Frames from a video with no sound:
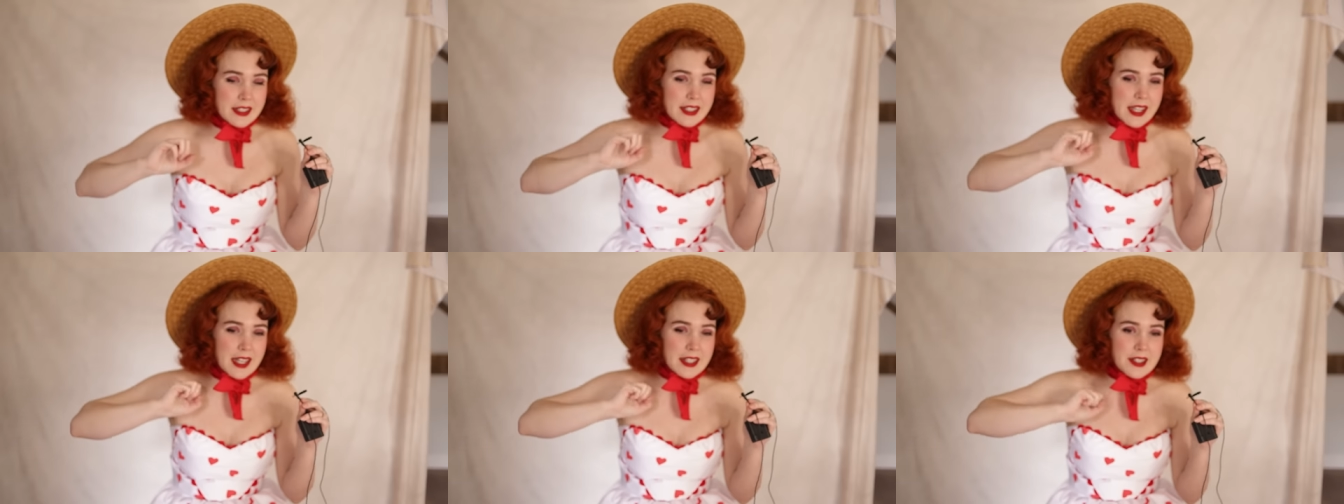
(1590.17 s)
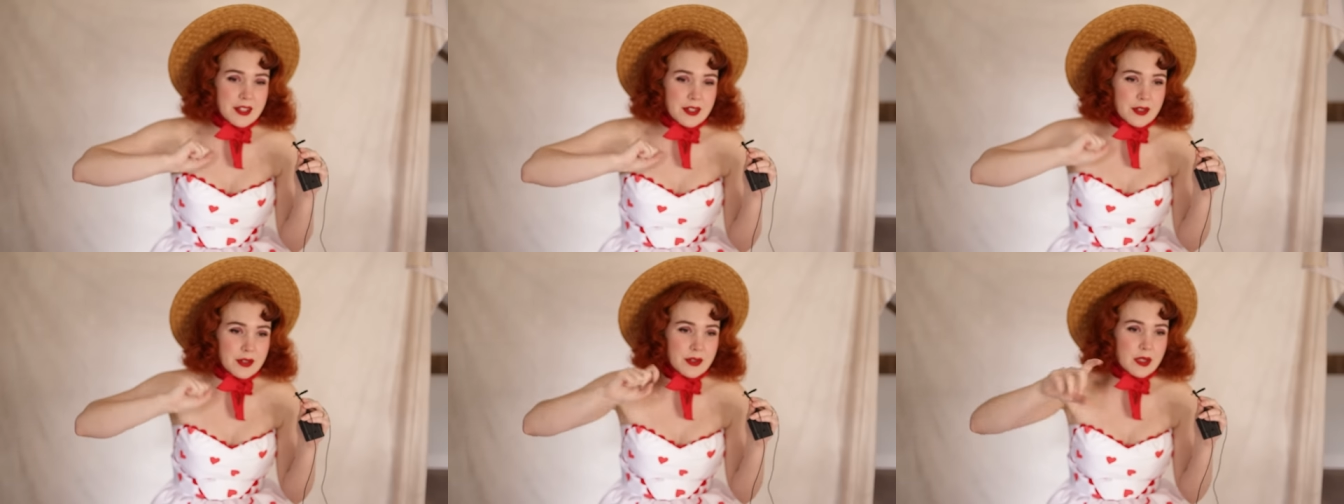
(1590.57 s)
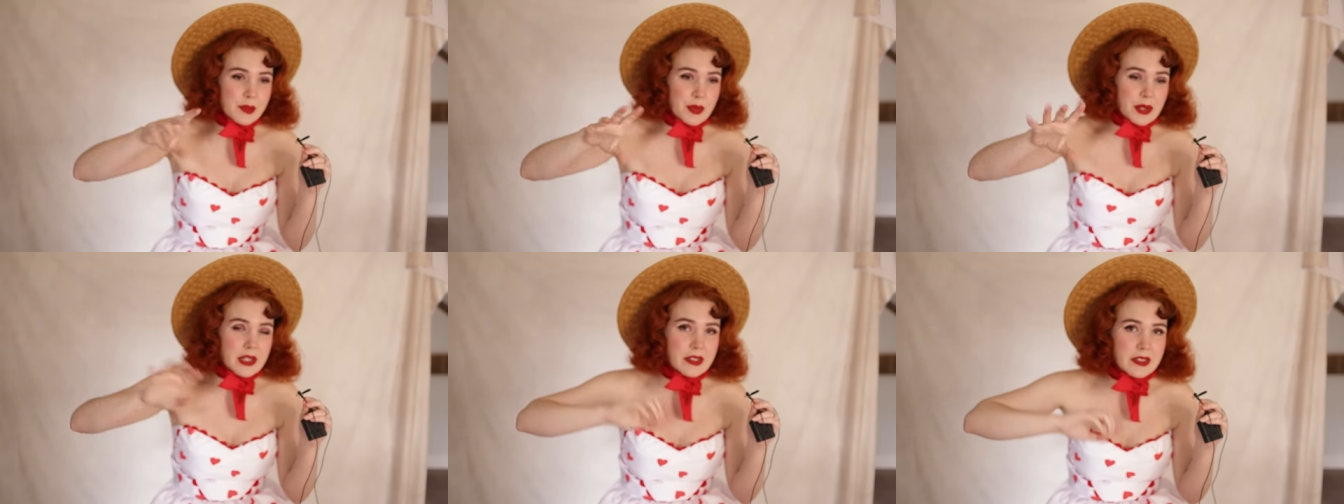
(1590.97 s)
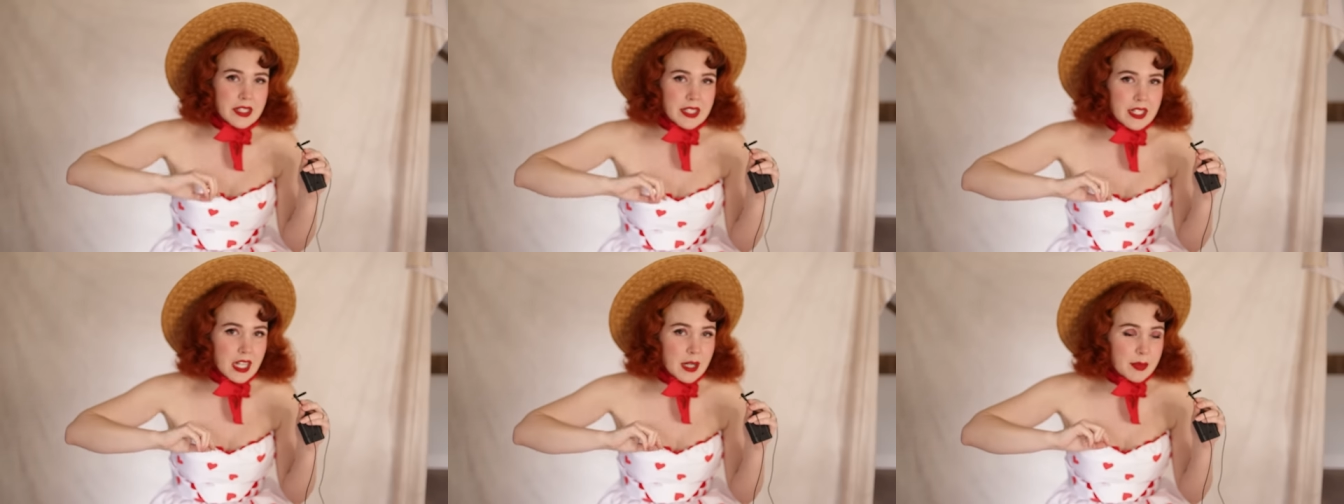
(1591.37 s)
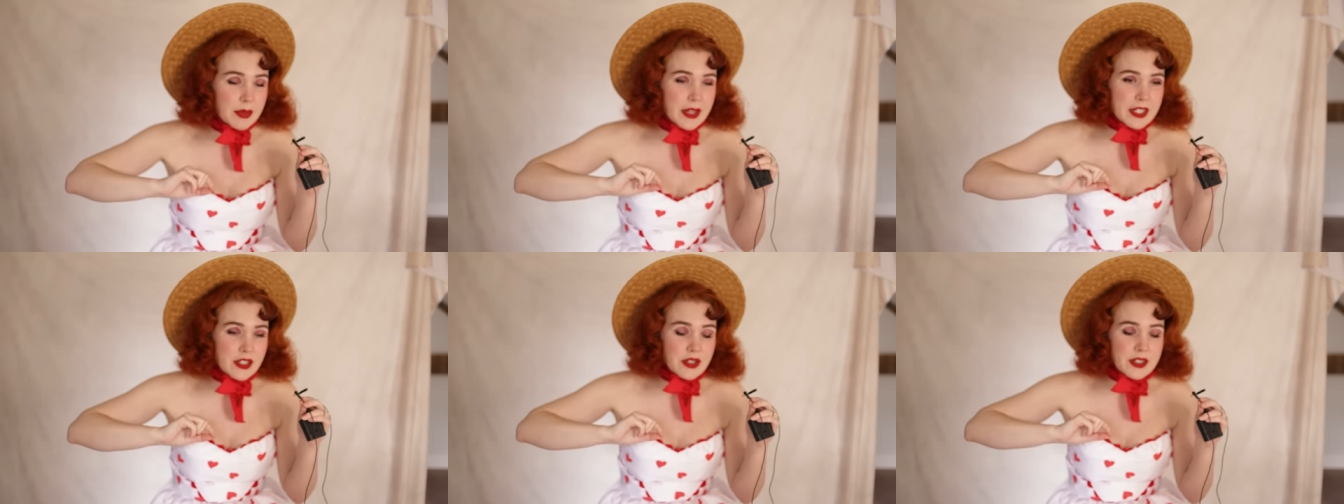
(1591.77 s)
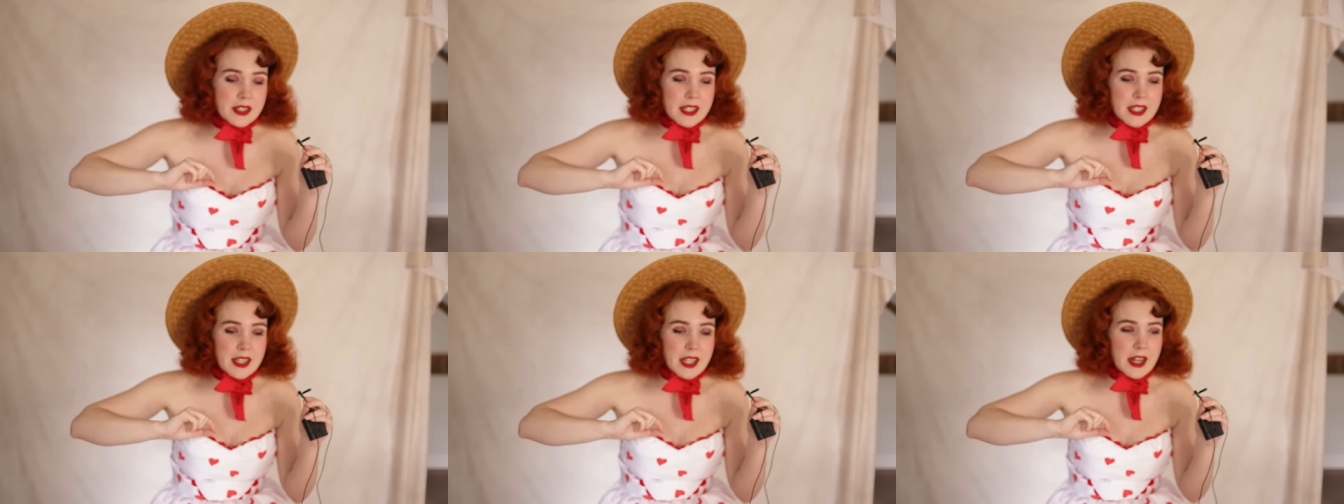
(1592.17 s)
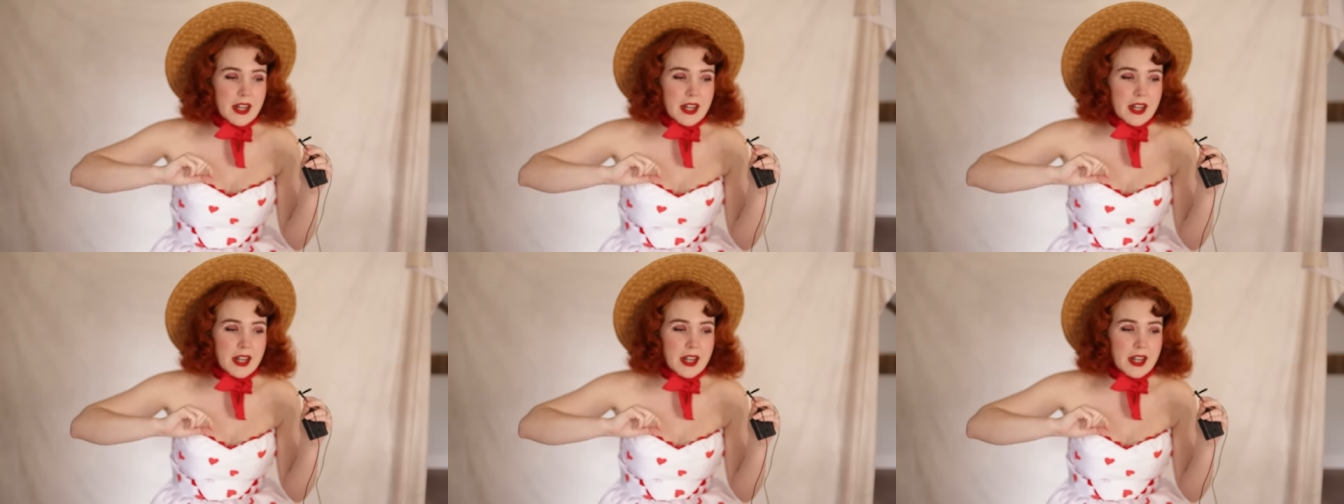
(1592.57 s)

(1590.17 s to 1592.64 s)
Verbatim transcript: decide to sprinkle in a couple extras in